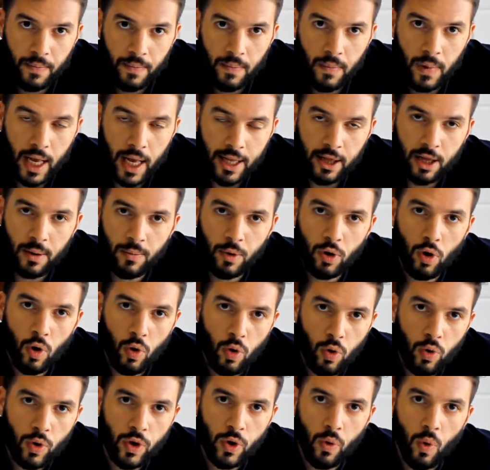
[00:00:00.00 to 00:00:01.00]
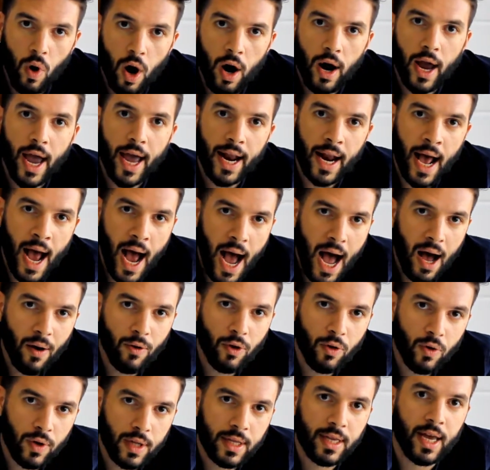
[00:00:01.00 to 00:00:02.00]
Let them know who you are and how
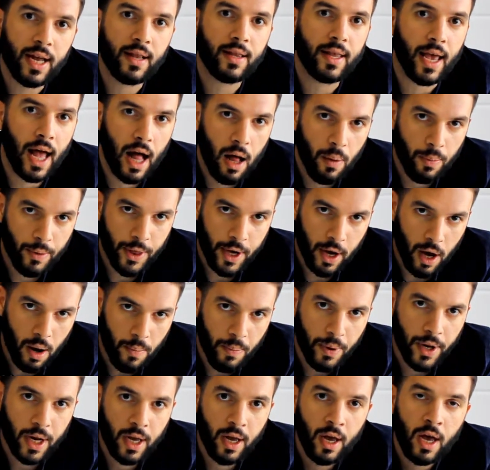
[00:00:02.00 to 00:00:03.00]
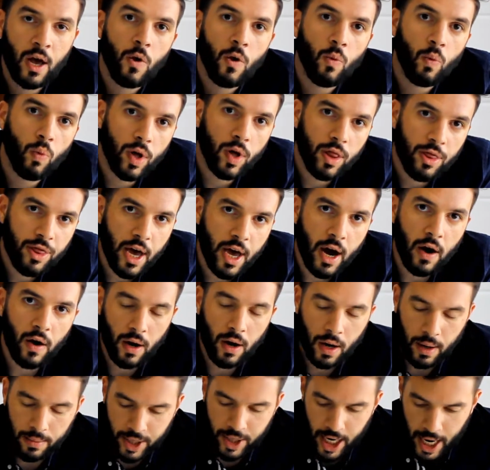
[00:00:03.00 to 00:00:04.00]
you intend to help the company with their
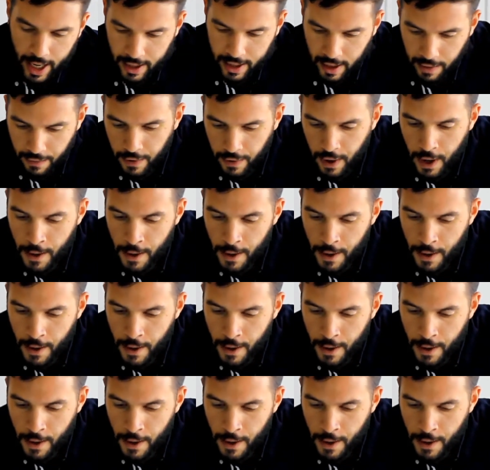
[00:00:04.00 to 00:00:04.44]
objective.